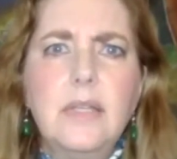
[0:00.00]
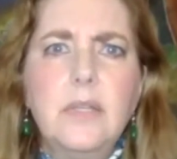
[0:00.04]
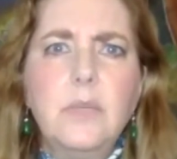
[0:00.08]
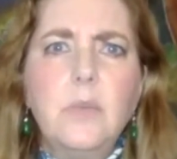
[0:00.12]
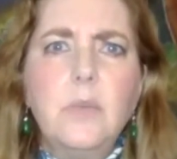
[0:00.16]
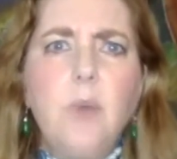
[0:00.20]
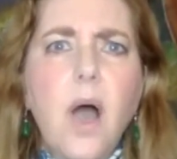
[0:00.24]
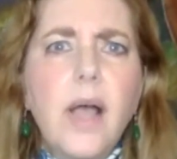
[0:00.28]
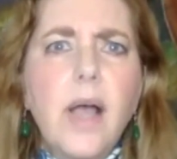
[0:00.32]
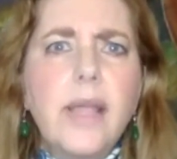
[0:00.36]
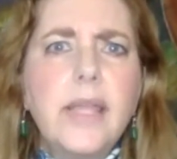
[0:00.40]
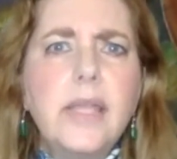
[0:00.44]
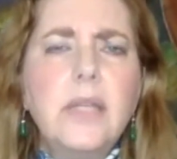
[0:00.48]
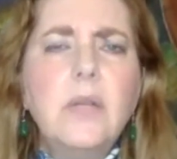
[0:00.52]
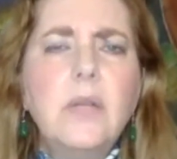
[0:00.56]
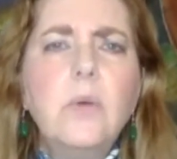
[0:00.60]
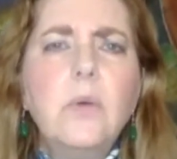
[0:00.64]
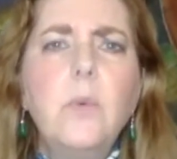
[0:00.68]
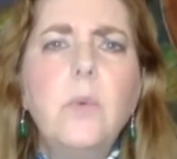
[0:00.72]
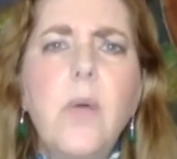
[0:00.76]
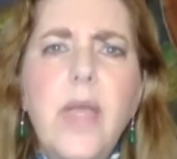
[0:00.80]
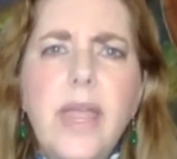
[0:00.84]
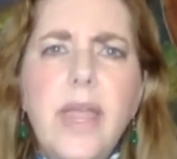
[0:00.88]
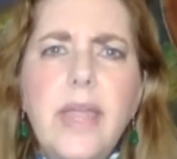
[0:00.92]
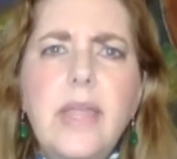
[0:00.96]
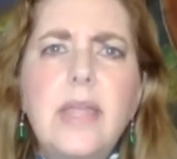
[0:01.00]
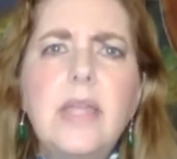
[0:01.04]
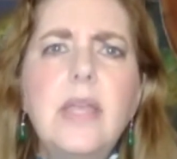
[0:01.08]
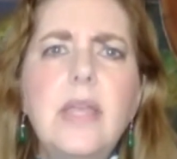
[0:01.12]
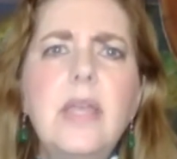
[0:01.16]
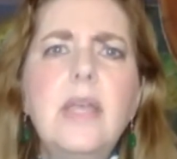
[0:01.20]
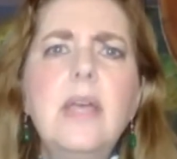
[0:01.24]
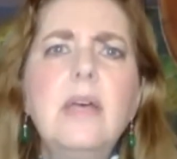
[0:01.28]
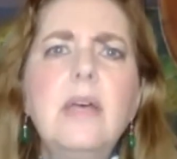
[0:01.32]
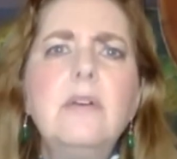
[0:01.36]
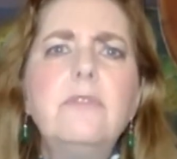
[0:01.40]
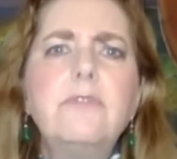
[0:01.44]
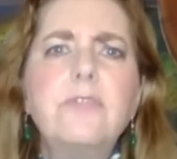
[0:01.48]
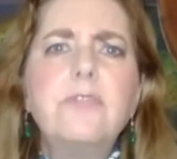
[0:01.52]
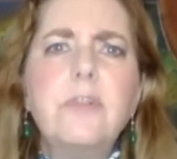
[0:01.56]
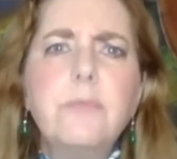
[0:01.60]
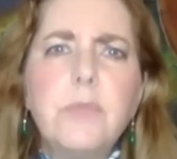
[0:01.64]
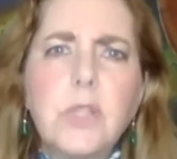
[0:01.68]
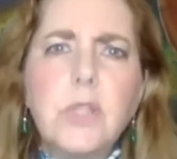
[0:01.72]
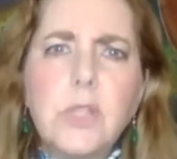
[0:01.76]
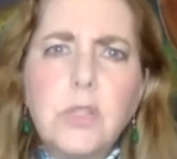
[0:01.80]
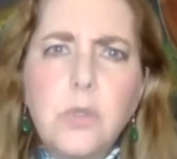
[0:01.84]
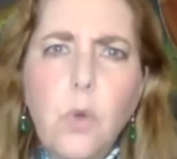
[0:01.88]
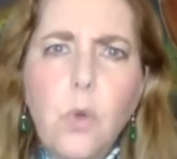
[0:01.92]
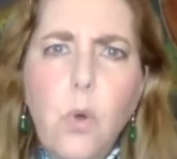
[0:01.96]
Walking away from
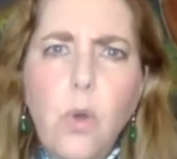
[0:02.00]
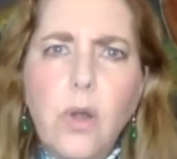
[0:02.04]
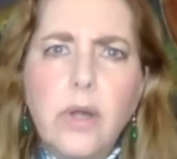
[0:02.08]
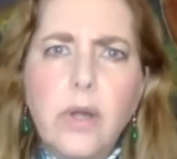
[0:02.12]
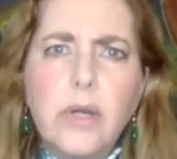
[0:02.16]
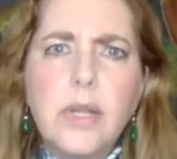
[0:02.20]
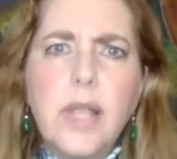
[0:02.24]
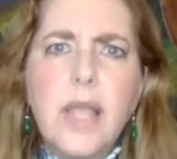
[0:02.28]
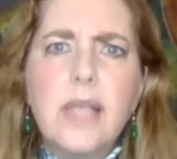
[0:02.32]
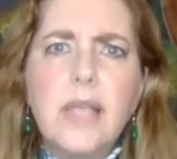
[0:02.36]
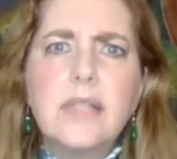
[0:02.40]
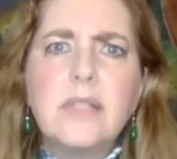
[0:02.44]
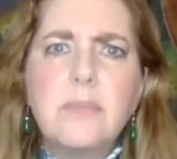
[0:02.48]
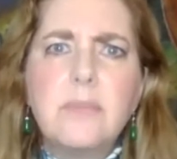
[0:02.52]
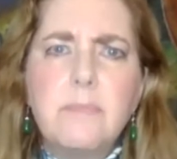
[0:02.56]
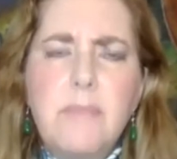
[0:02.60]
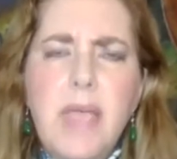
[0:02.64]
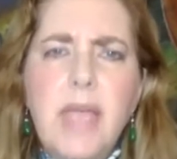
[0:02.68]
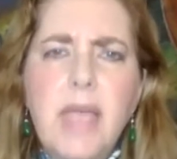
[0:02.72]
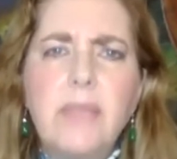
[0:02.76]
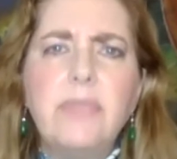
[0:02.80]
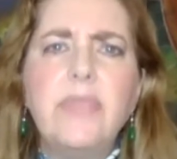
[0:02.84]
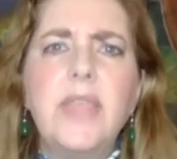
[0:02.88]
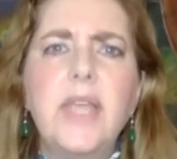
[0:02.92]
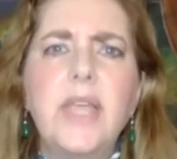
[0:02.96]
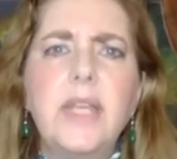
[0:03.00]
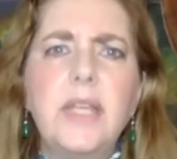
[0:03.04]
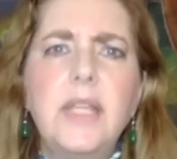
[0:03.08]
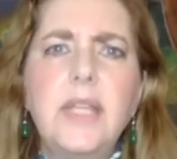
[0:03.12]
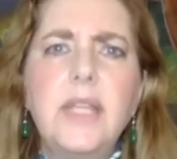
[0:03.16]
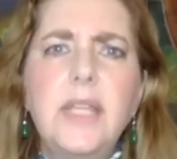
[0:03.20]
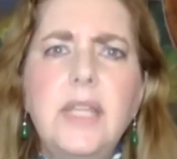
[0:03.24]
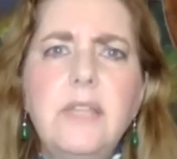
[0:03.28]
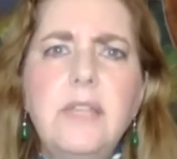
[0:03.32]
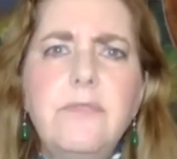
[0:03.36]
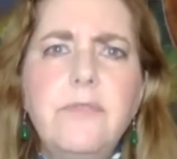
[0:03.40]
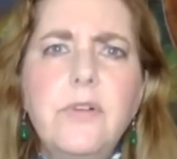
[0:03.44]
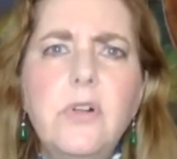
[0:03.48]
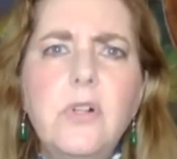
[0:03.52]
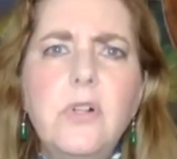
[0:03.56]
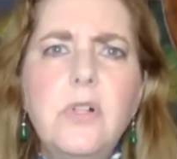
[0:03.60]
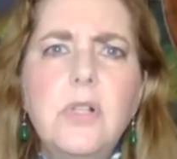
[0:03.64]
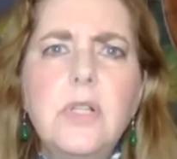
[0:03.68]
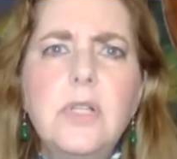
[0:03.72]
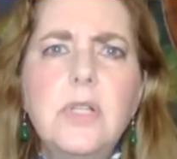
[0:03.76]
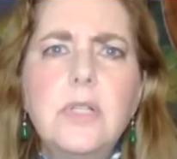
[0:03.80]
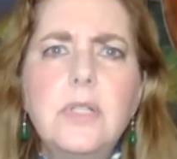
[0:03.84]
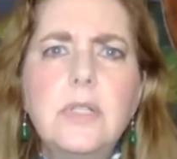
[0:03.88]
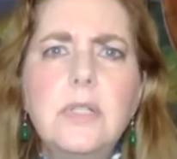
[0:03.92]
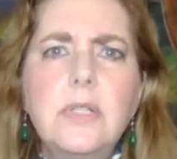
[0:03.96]
the Lord has meant that evil
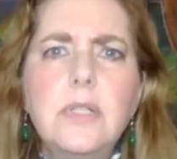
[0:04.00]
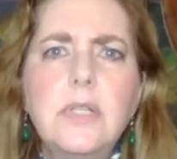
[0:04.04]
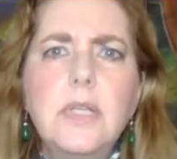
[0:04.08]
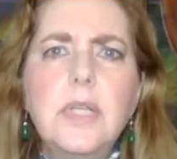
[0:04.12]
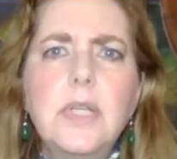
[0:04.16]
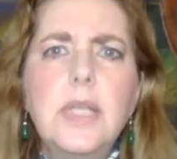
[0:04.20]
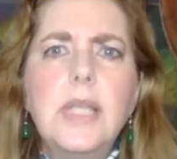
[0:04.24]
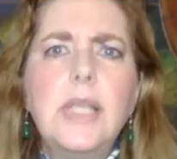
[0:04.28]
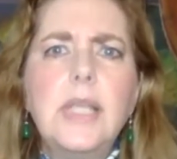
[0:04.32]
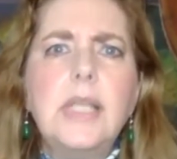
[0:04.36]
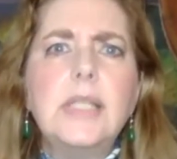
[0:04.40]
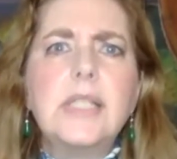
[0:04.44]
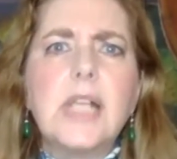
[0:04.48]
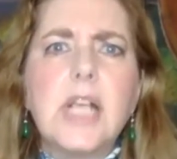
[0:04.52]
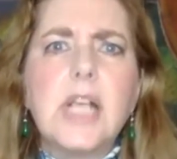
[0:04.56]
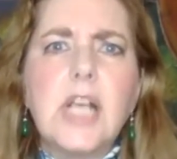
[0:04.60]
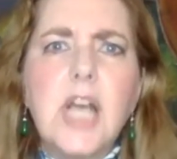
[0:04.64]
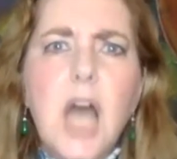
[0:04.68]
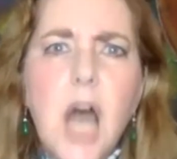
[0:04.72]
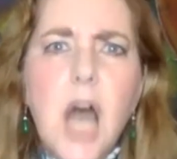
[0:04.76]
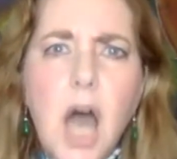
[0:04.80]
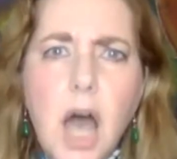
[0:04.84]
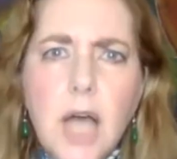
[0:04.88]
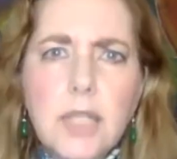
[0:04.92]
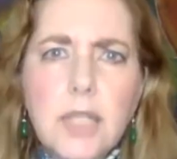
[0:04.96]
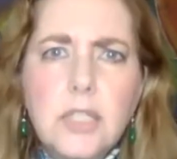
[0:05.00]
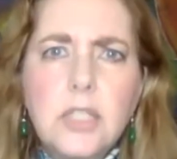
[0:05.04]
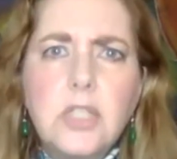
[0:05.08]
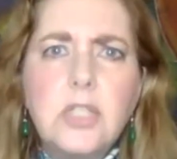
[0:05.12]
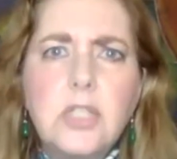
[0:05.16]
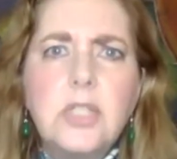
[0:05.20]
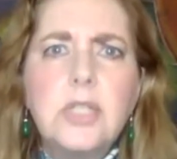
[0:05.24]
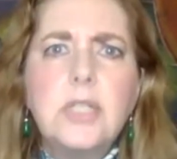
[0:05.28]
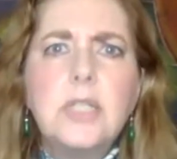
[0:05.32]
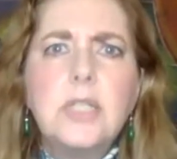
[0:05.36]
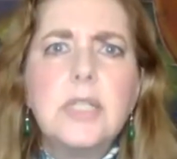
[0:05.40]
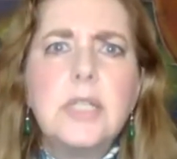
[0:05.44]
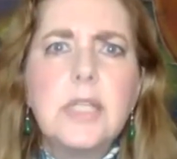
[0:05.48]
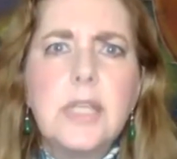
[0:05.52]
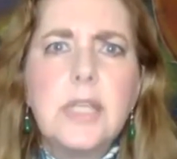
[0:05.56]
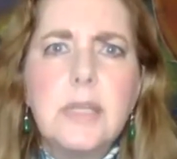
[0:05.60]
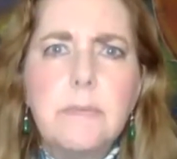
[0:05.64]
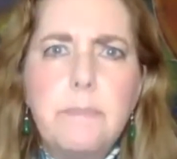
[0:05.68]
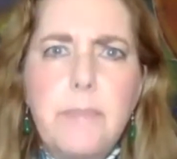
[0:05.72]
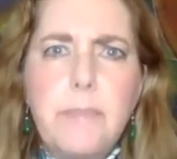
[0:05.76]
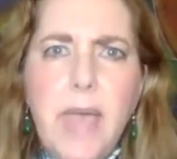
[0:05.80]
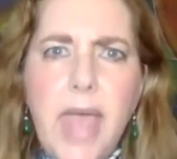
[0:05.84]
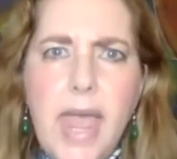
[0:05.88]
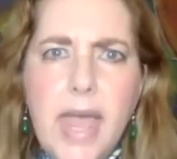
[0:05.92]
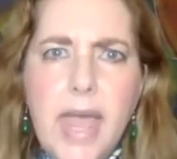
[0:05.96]
is a constant
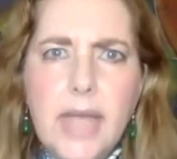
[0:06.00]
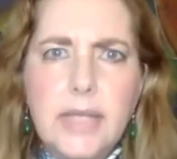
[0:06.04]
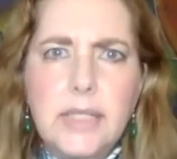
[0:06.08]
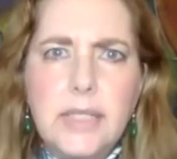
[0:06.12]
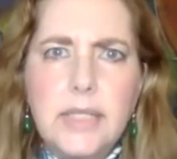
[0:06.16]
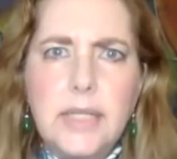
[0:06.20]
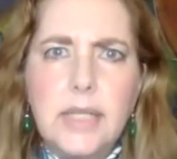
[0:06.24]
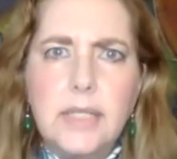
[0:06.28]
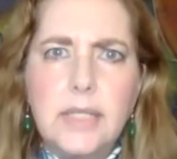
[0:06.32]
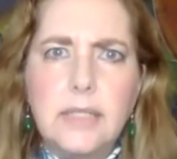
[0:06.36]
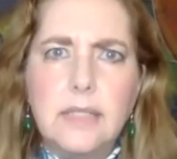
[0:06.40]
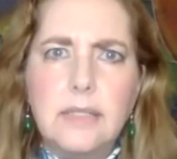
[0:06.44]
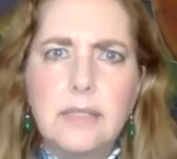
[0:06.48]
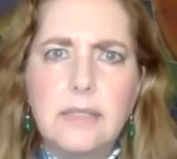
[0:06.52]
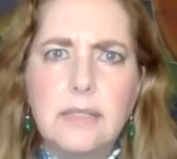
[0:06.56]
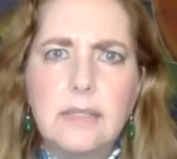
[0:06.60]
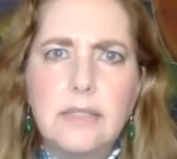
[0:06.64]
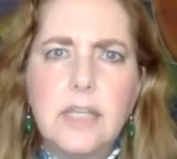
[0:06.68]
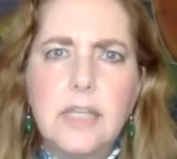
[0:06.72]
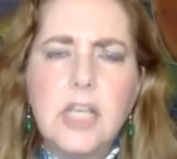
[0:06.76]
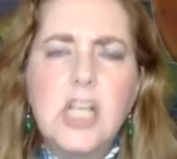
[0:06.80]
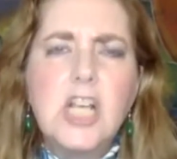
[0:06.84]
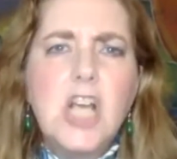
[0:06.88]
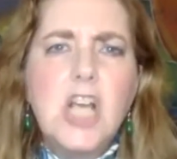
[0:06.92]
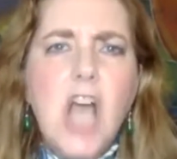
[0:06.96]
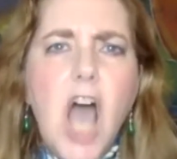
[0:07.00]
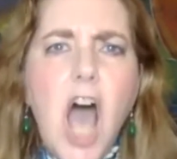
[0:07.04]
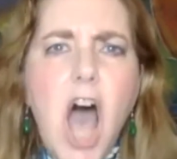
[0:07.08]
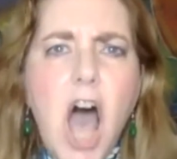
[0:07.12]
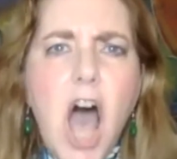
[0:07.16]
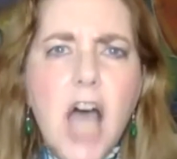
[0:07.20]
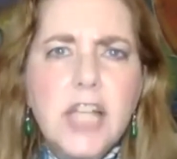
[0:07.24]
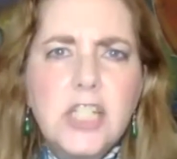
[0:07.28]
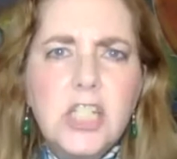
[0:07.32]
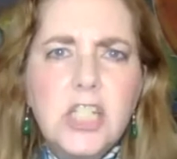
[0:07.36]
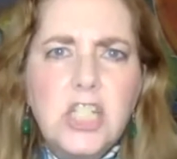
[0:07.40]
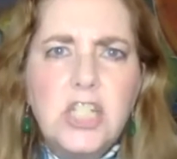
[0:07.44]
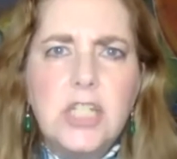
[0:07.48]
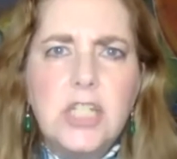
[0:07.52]
companion on